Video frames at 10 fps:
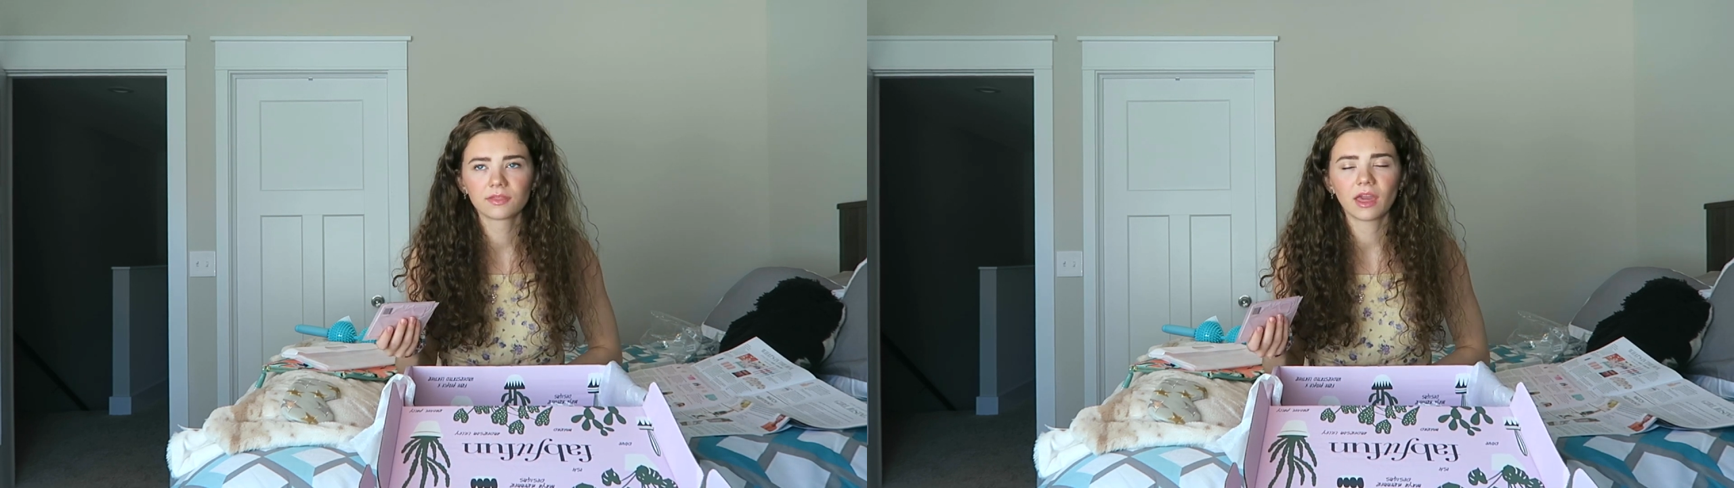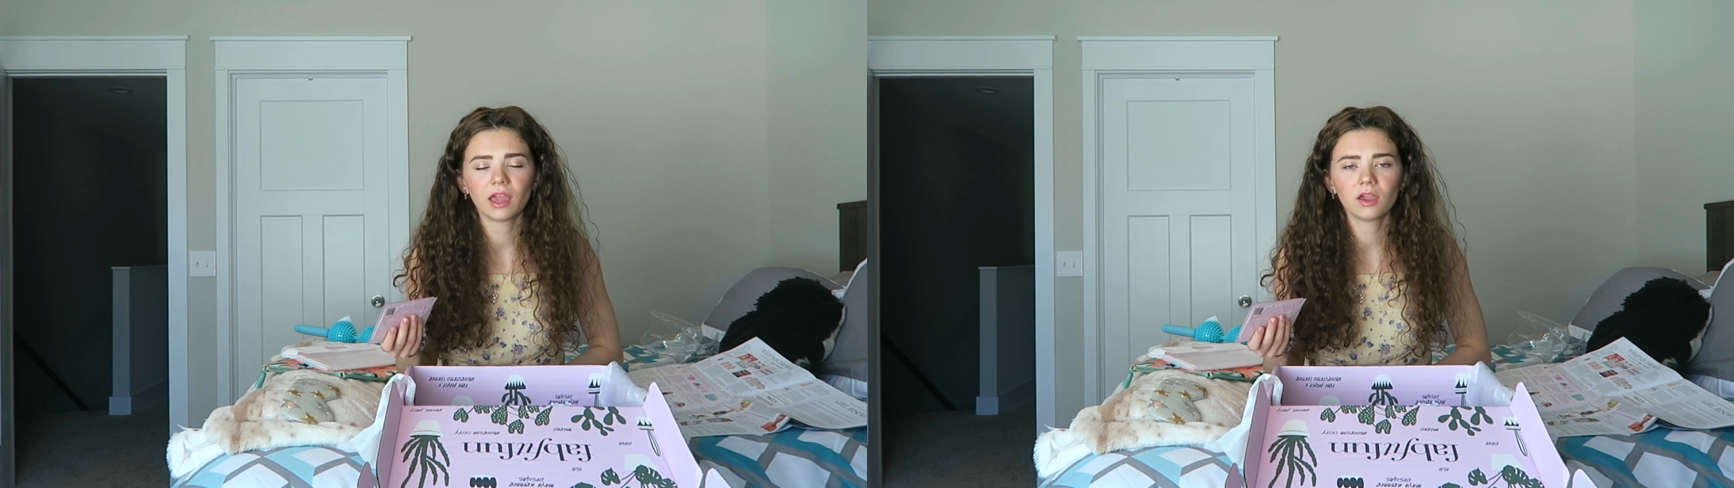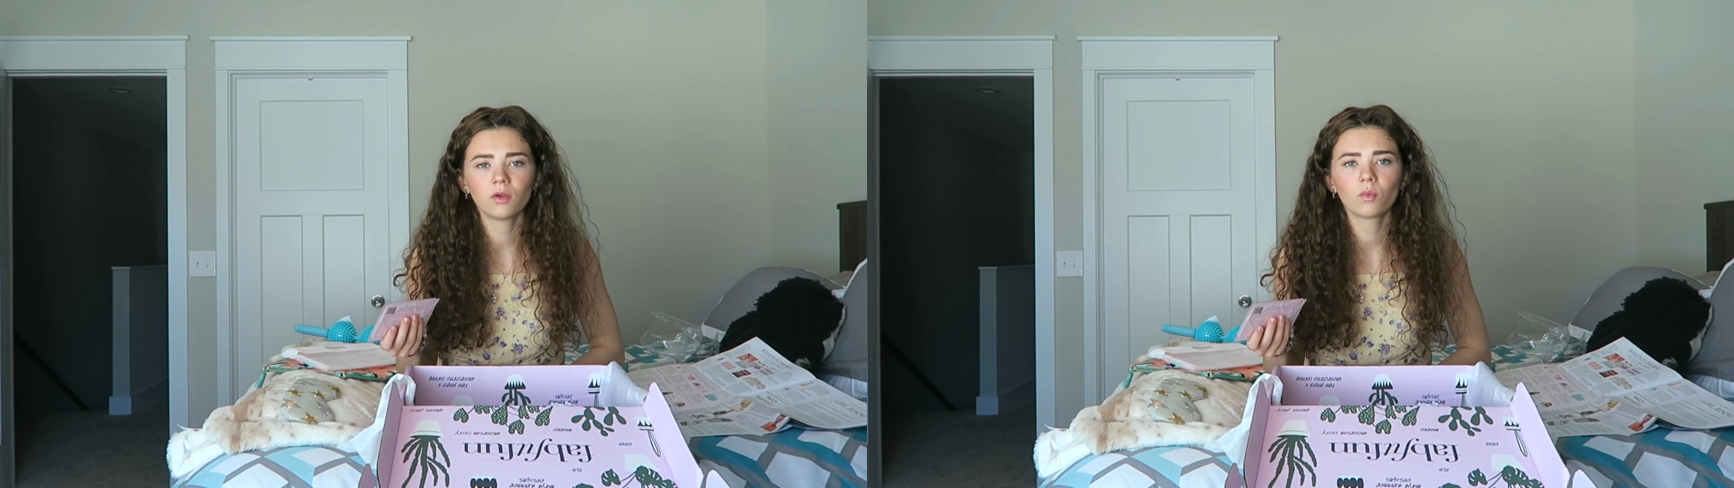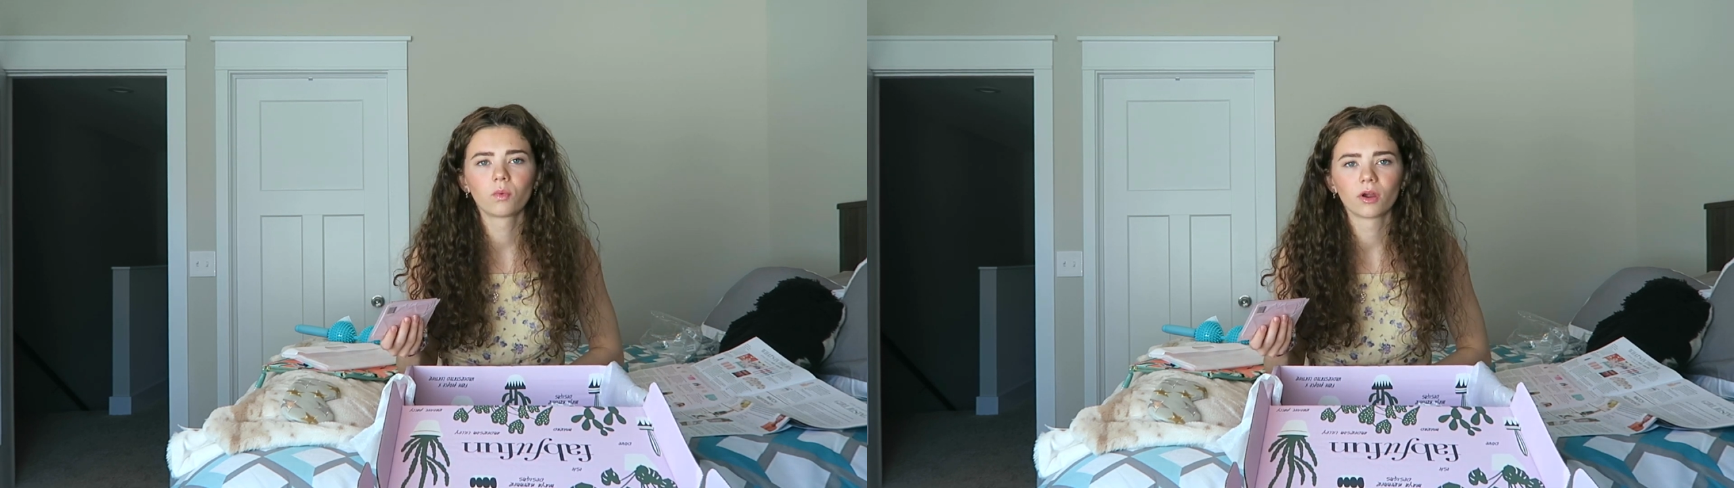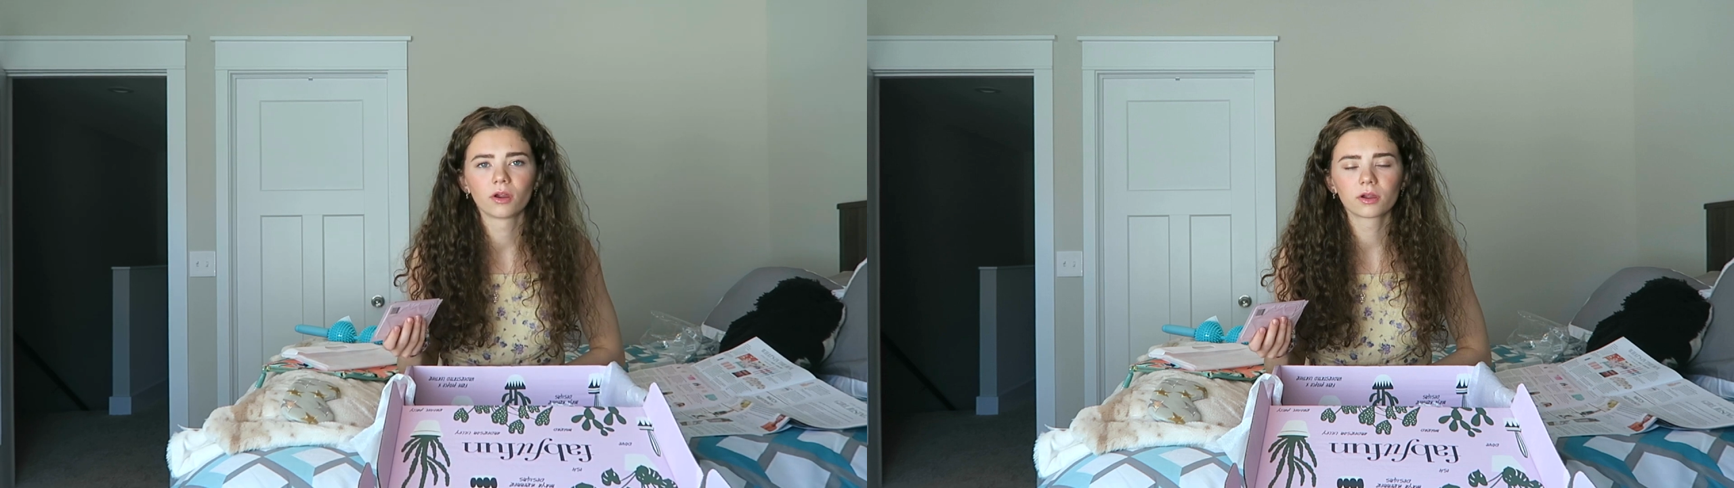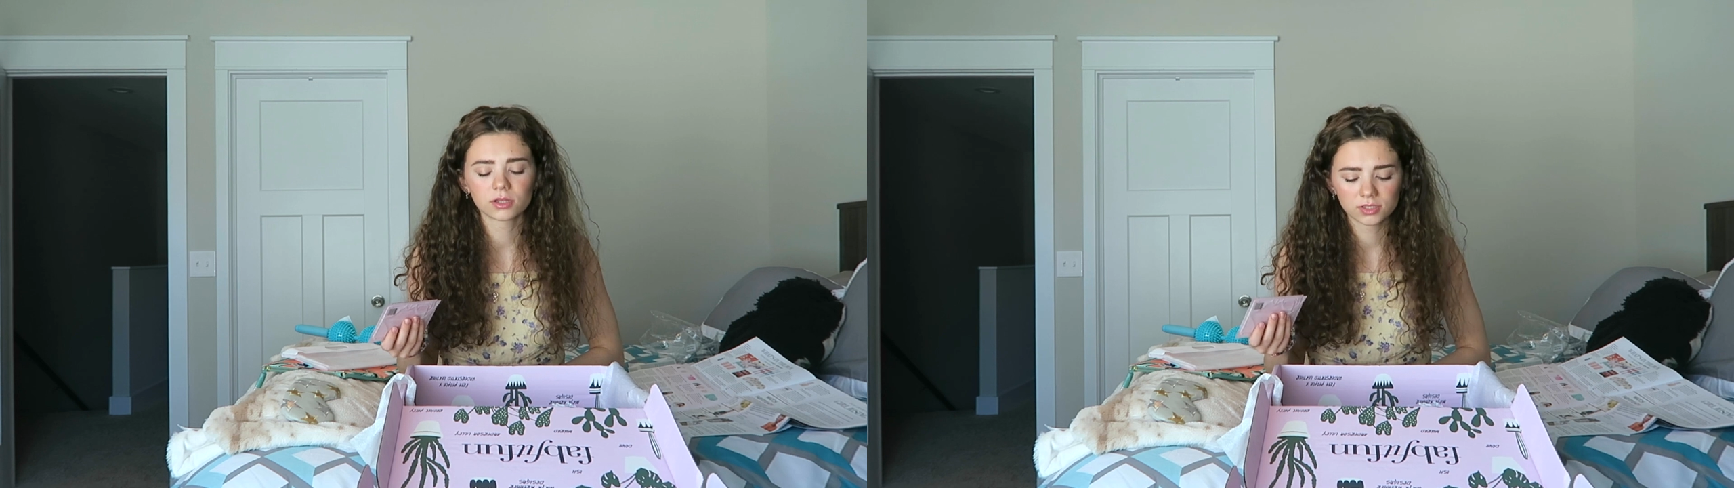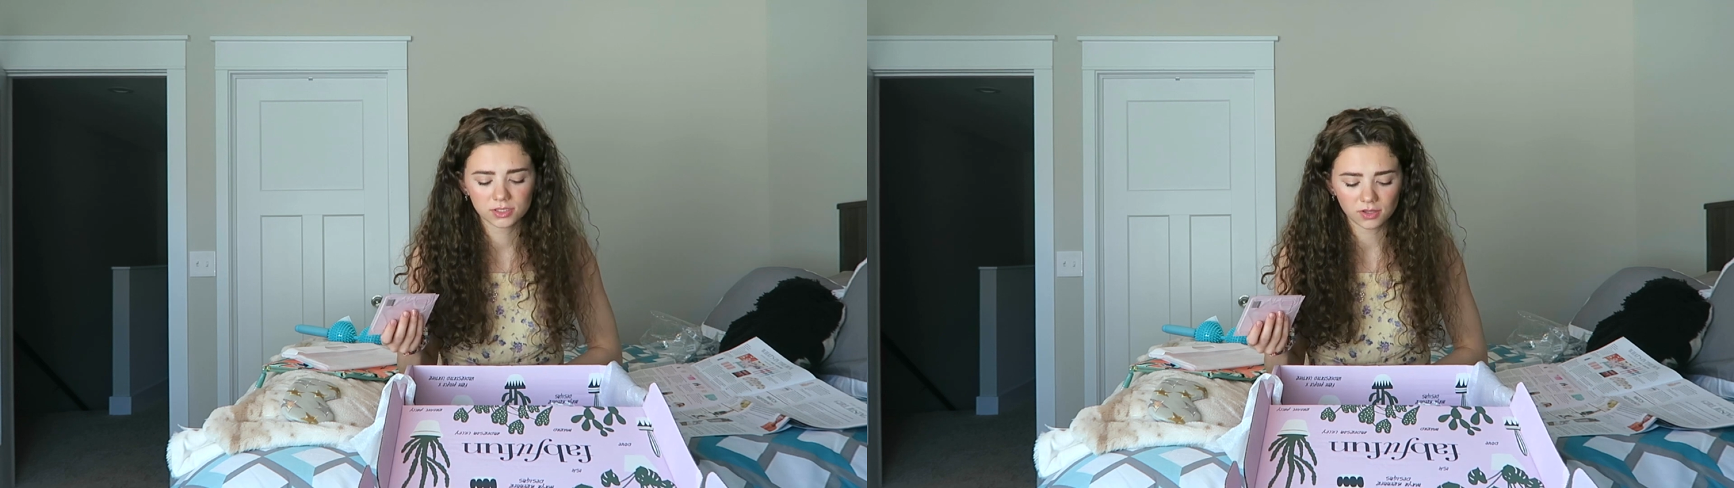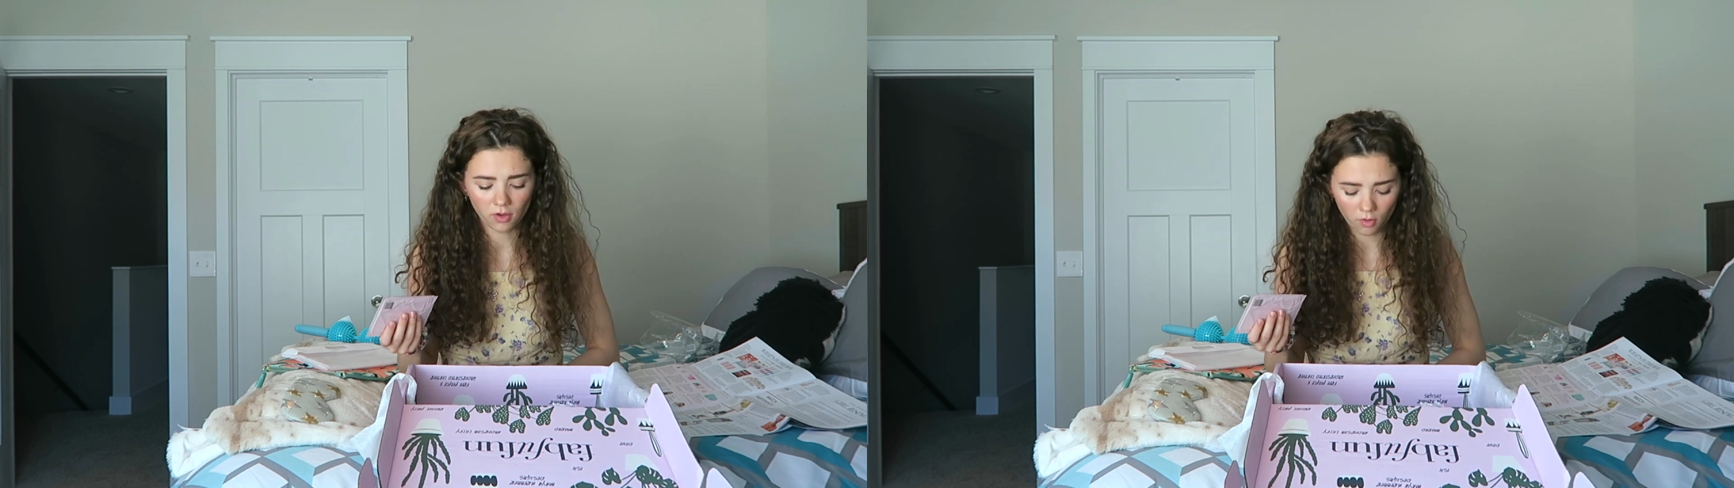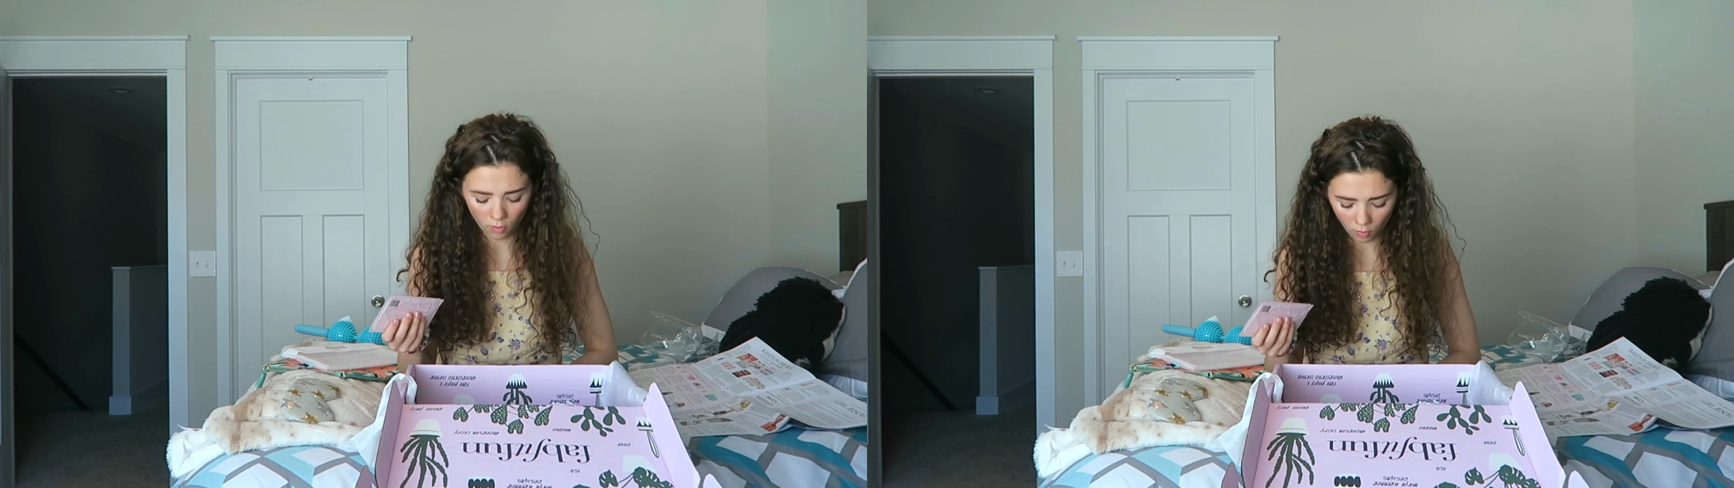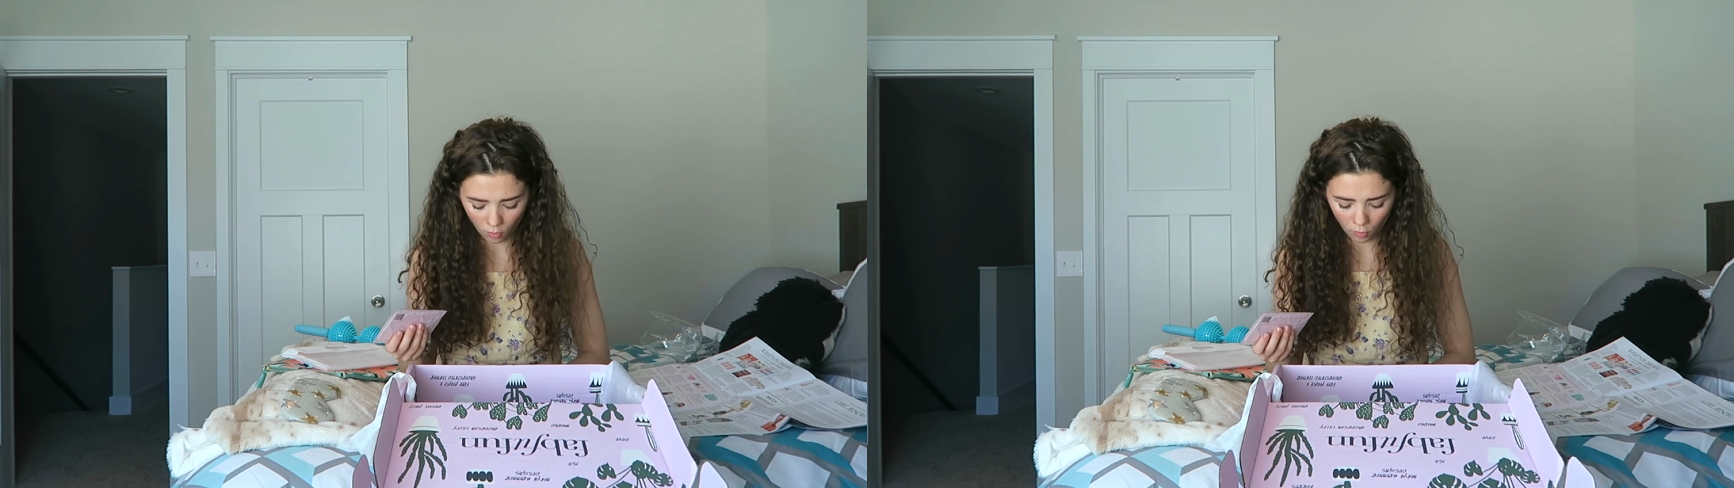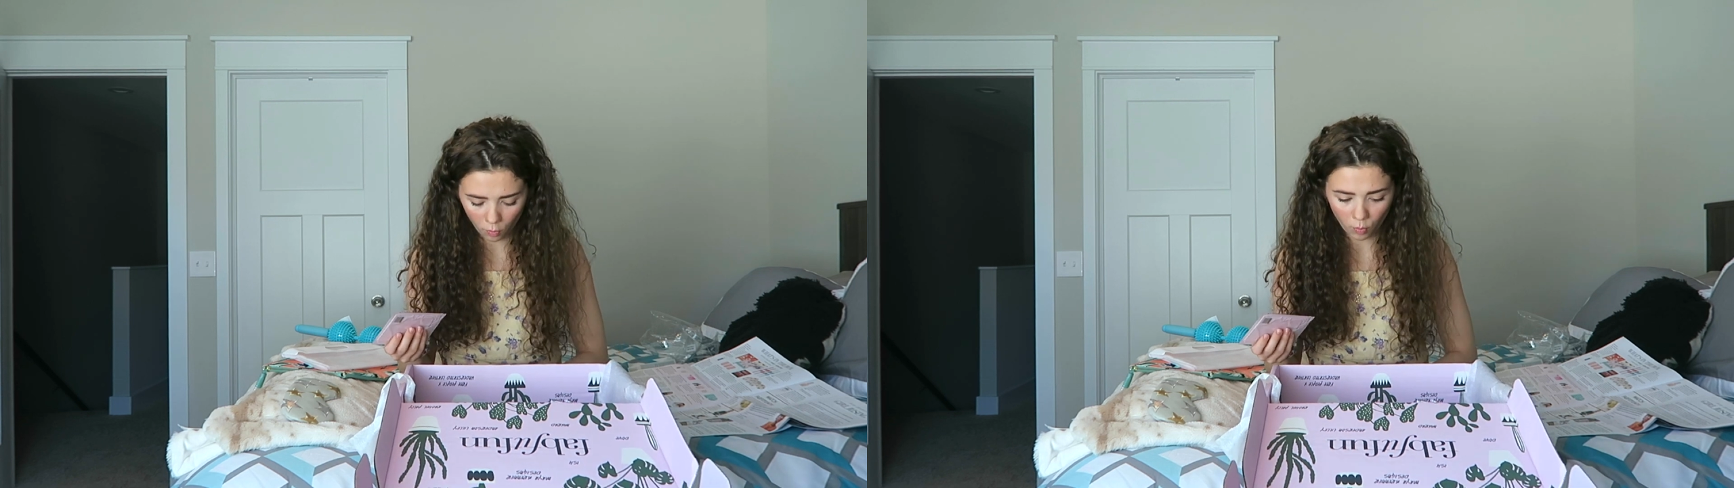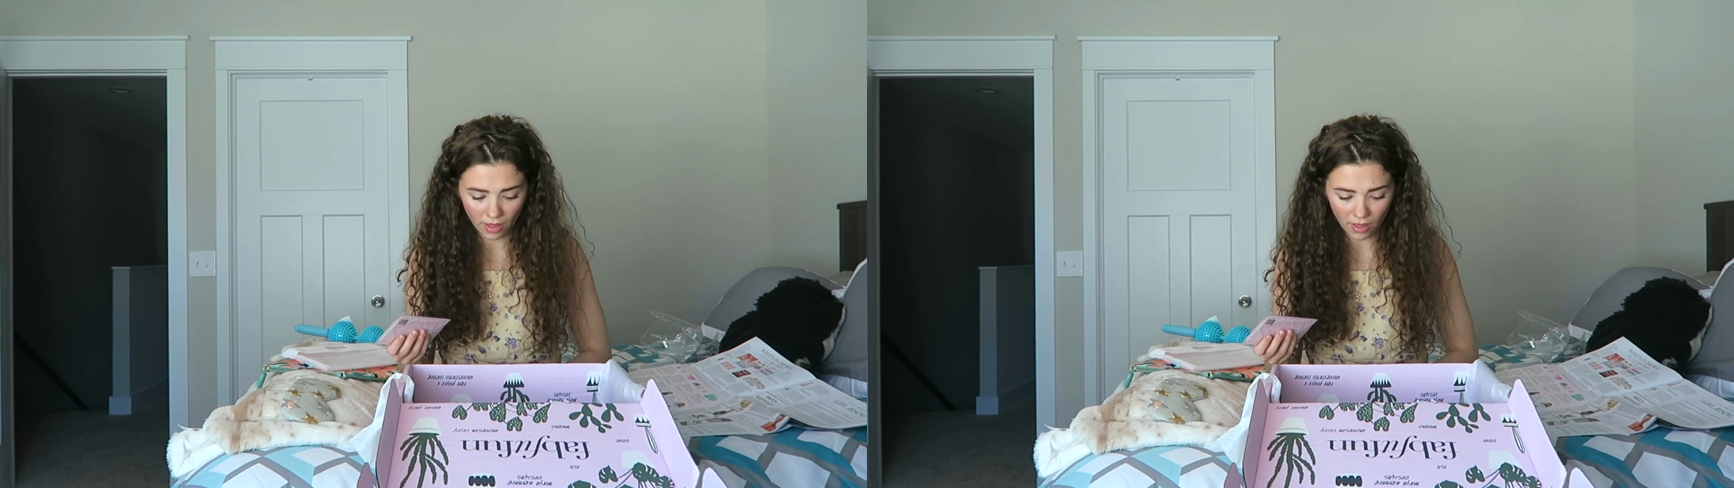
They work so